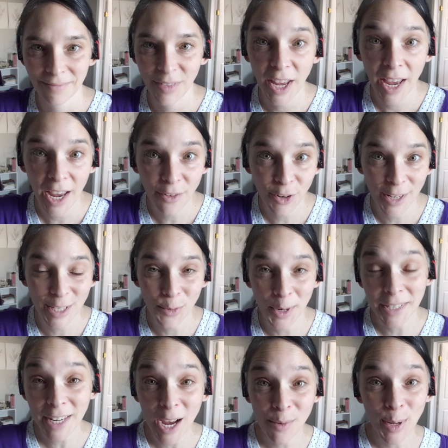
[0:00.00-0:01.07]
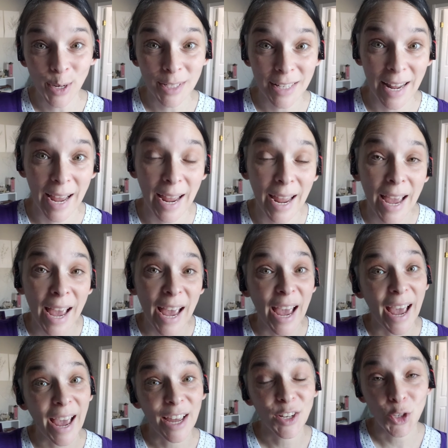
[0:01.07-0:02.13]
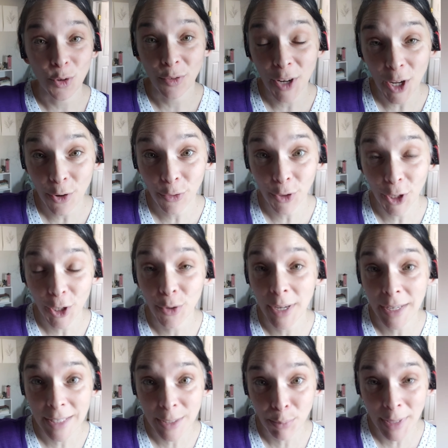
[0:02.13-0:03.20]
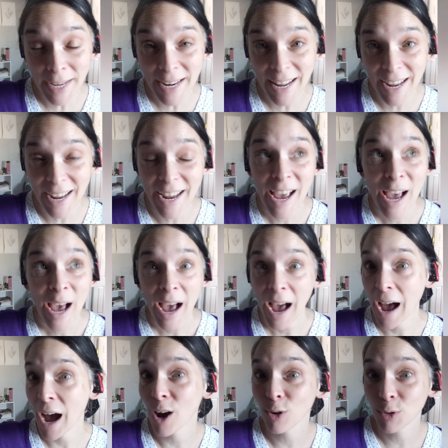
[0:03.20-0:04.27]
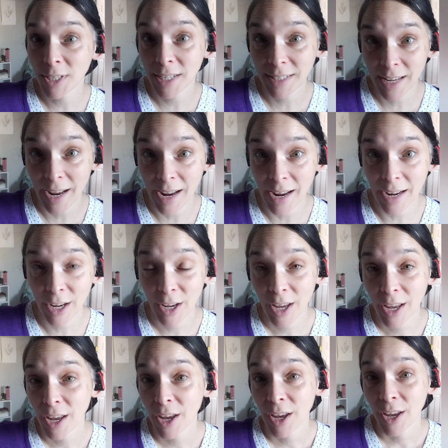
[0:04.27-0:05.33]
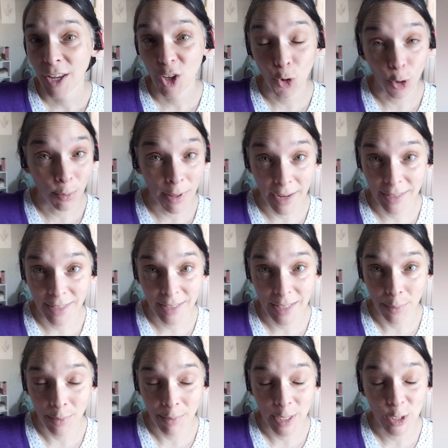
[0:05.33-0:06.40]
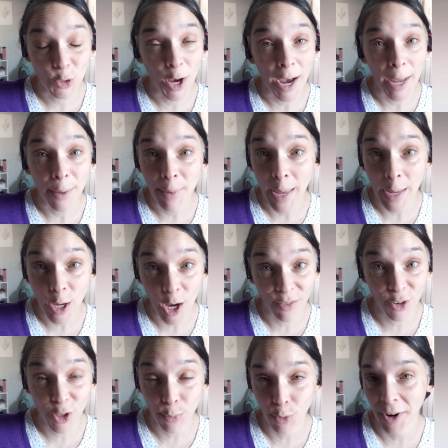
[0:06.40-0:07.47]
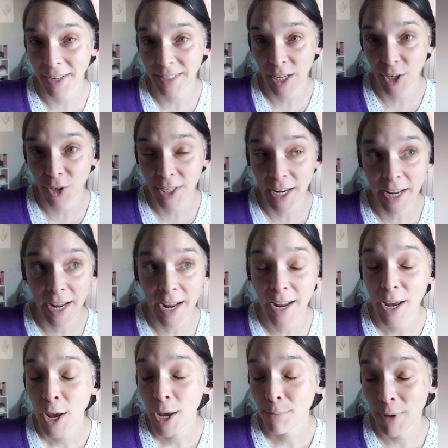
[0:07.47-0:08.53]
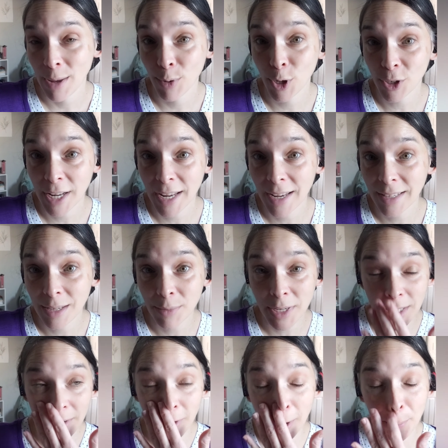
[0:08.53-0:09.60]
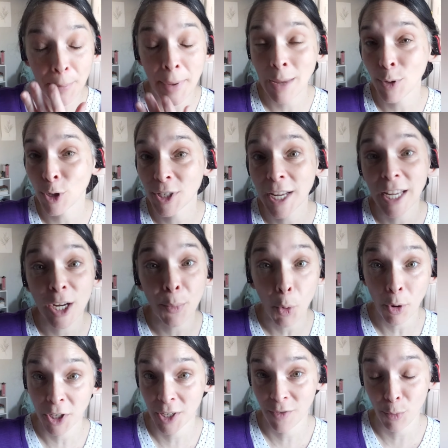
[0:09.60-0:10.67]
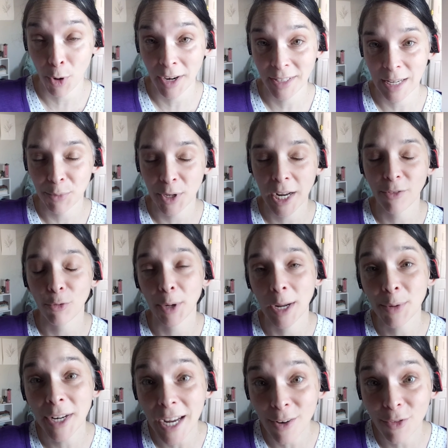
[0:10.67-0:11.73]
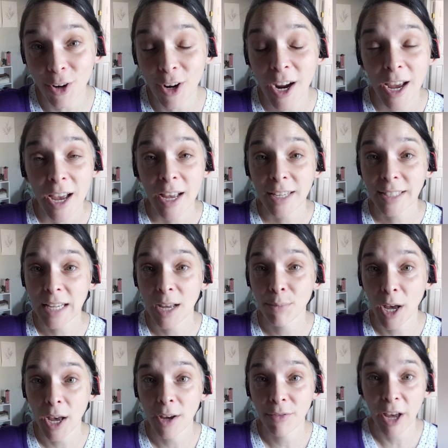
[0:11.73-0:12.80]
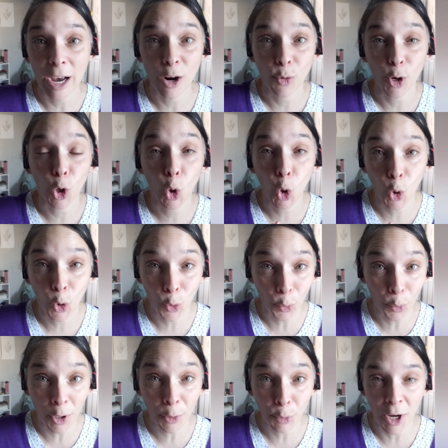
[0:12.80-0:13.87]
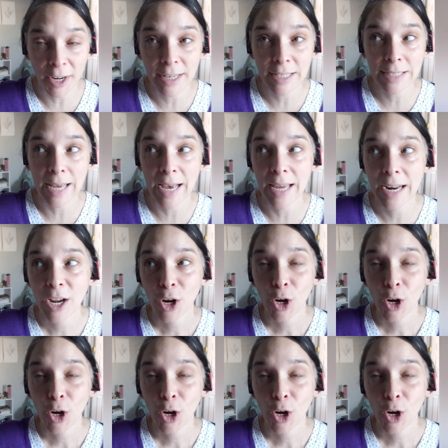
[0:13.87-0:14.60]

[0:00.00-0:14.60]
Hey friends, I wanted to come here today and do a video for you explaining how to take your Plexus supplements. So I may cover the products that you're taking. Maybe you're taking something different. Maybe you're taking a portion of the products that I'm going to cover, but I'm going to cover some of our core products that